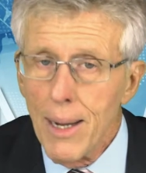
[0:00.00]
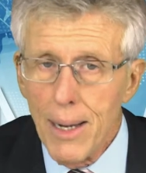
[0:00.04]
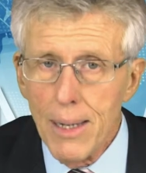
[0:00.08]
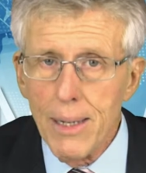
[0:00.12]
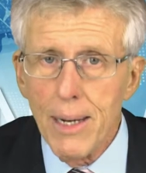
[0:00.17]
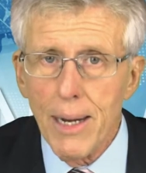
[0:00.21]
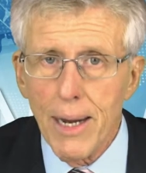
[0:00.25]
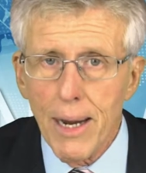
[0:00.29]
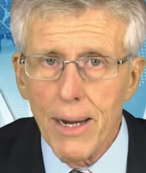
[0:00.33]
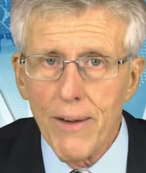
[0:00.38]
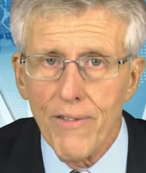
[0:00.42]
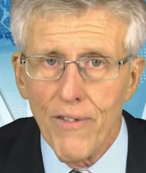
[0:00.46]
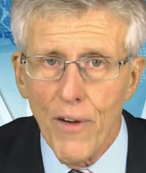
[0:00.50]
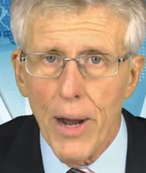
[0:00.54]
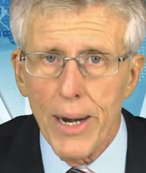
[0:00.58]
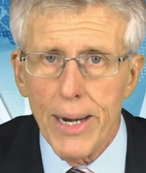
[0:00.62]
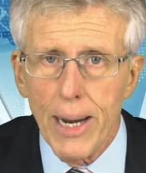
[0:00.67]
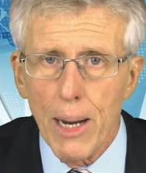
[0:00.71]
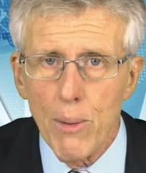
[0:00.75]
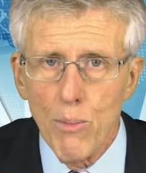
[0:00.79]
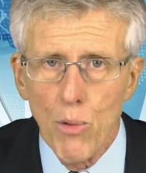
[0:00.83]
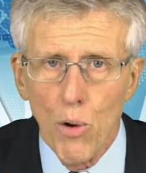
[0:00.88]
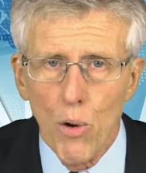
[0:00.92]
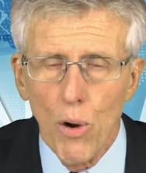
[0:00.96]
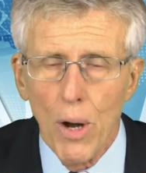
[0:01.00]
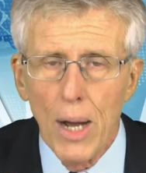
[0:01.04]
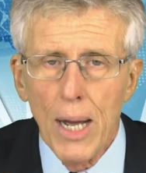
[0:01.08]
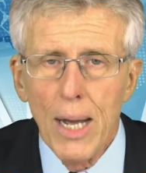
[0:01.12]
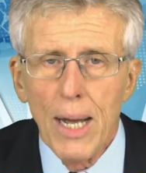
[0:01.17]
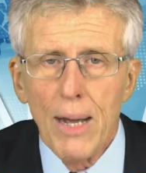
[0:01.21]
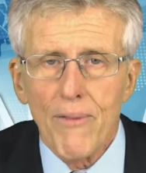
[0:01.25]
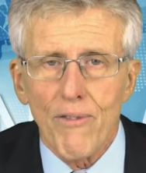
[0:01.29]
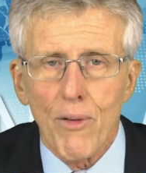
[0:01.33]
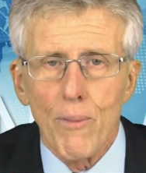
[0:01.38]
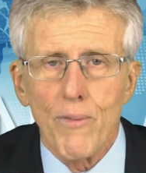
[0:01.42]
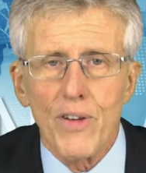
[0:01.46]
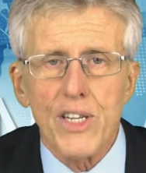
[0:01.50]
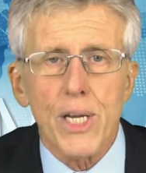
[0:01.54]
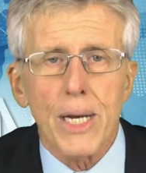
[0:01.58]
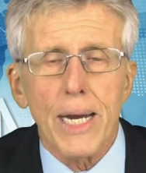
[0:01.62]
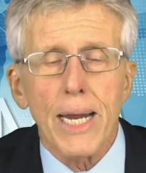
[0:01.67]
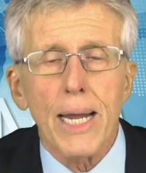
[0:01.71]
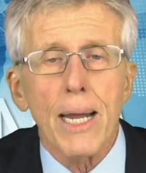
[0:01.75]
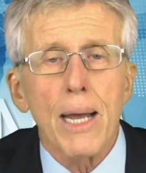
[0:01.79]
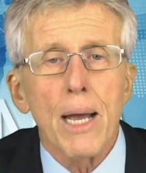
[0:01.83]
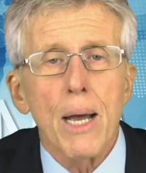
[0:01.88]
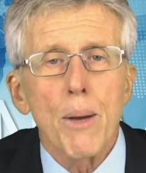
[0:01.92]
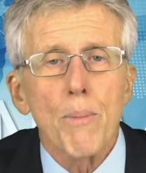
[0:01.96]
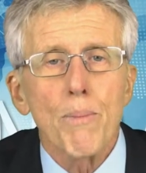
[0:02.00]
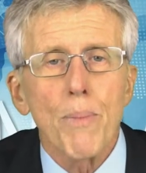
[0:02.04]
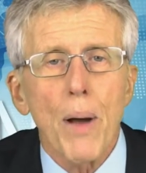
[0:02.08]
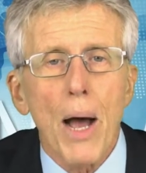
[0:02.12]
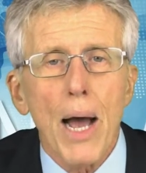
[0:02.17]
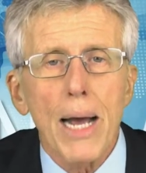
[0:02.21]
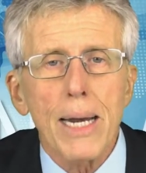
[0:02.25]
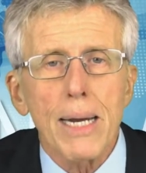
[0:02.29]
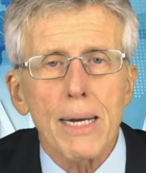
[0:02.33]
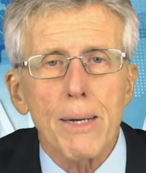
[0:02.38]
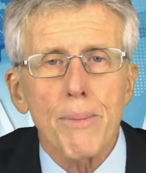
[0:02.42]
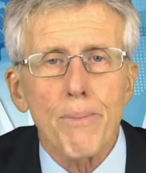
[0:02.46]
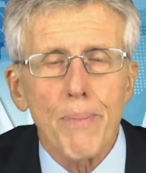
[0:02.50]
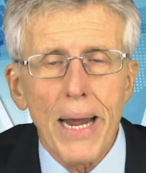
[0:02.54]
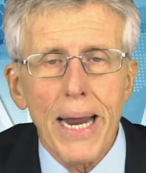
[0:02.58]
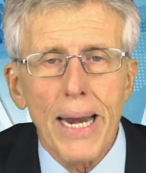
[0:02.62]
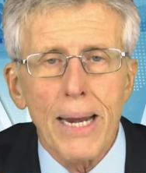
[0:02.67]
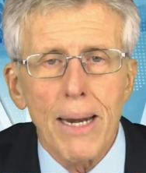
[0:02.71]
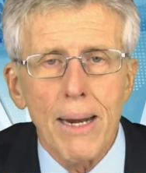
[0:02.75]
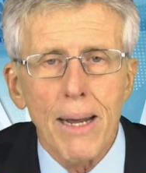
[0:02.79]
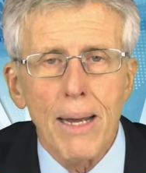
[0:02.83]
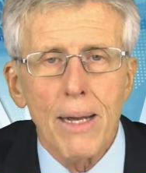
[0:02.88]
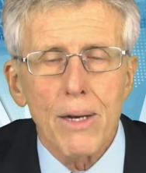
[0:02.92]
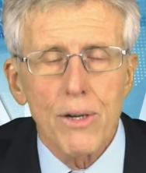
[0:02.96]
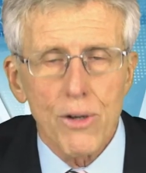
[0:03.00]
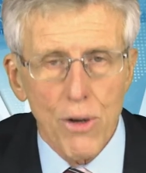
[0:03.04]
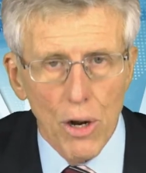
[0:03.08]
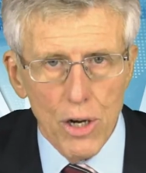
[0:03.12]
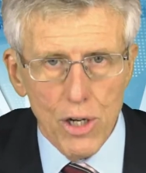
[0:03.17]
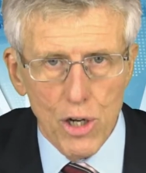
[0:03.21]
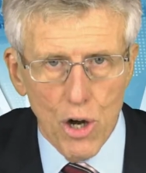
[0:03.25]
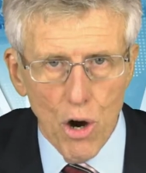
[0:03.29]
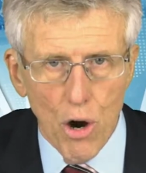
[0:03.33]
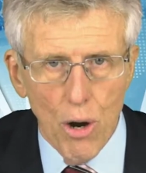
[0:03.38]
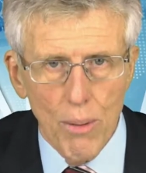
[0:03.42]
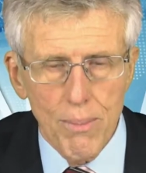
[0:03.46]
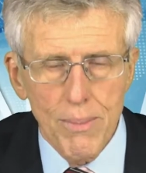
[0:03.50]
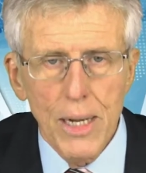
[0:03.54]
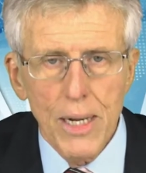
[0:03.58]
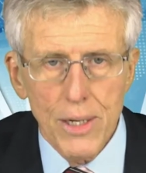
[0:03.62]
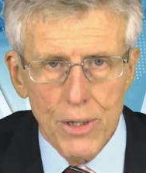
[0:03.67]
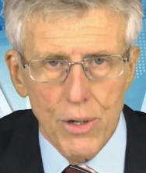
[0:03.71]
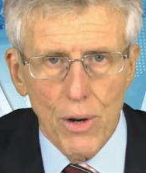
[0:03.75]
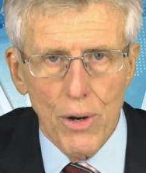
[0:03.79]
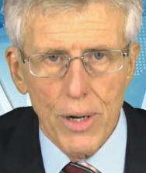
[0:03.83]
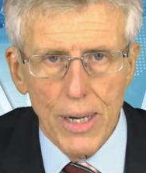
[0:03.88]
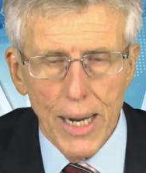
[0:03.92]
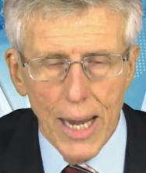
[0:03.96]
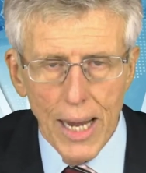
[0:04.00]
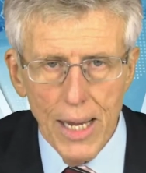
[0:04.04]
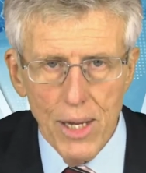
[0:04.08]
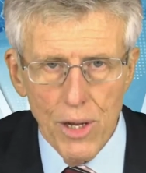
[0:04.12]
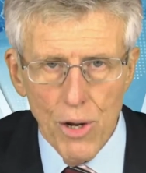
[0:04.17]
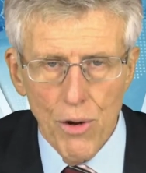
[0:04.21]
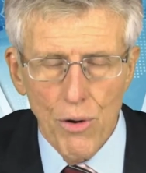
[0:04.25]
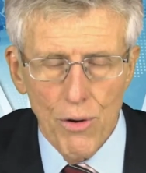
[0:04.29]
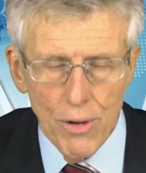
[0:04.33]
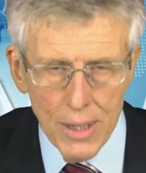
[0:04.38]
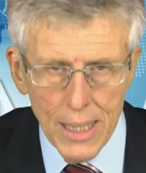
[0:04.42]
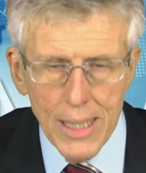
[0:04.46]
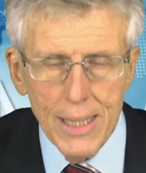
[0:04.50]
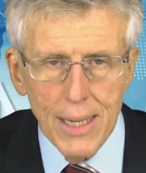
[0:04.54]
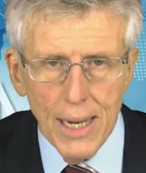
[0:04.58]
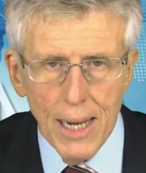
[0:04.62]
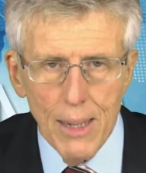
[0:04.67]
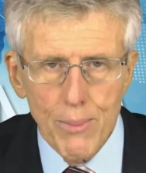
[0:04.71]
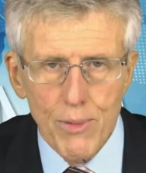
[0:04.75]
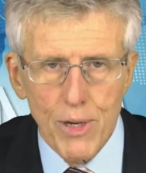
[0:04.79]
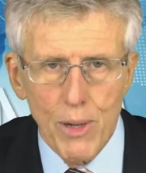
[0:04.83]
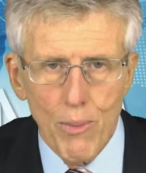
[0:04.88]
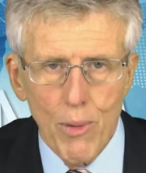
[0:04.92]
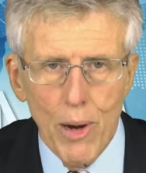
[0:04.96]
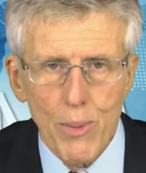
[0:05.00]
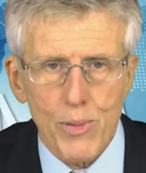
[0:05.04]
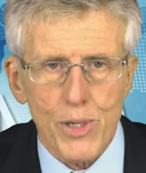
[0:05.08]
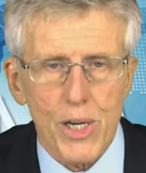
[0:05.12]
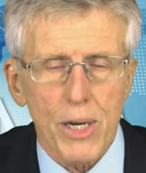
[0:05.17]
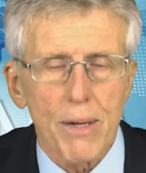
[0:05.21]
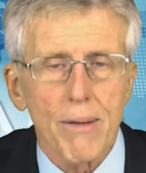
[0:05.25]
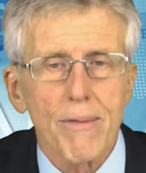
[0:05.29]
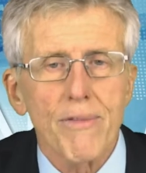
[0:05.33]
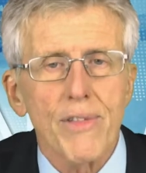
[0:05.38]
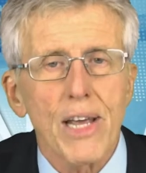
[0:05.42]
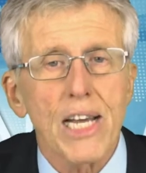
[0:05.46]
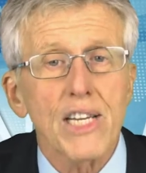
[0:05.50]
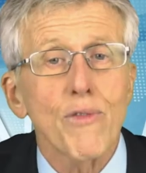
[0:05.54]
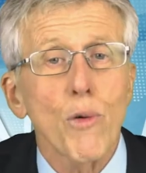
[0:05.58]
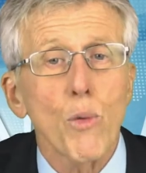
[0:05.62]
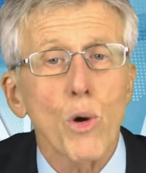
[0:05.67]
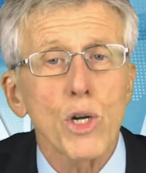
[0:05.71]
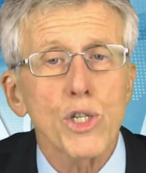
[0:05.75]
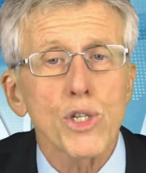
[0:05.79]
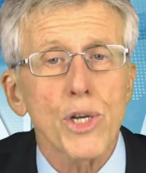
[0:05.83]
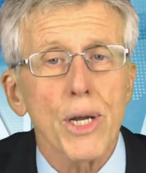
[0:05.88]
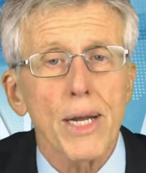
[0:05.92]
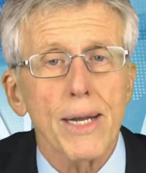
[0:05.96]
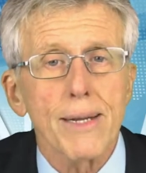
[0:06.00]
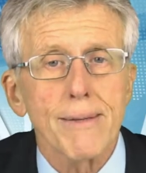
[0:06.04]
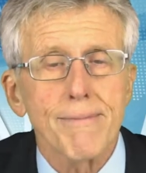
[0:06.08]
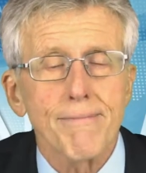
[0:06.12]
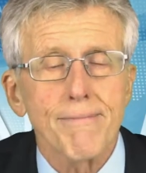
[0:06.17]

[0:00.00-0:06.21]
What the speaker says: and you can find out more from visiting pilotpen.com.au. I'm Tim Webster. Thanks for watching.